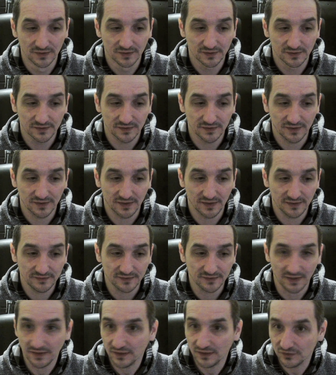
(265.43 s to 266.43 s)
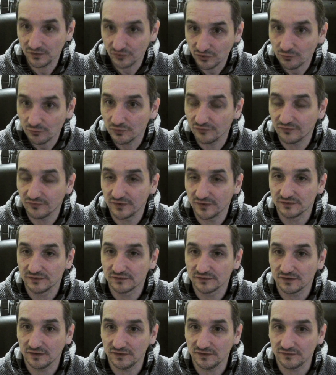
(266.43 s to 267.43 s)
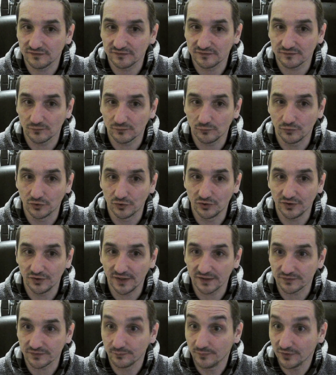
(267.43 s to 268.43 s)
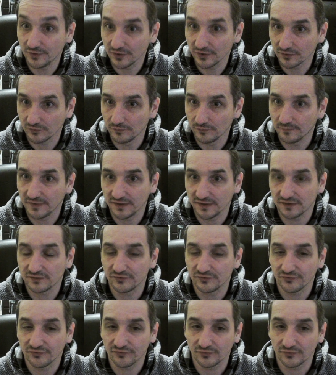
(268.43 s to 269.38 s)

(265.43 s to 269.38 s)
And I agree with it. We're not miracle makers.